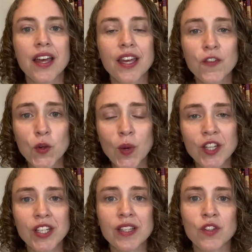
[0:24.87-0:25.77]
If you're
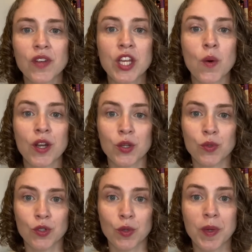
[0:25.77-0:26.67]
watching this video on
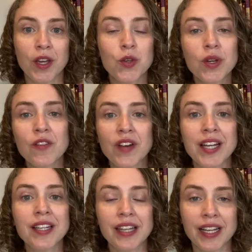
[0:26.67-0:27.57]
YouTube, you can
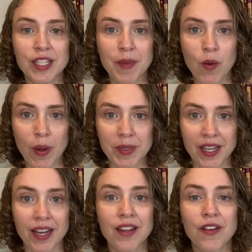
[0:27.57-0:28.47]
find a link to my
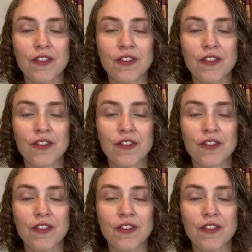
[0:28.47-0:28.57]
website,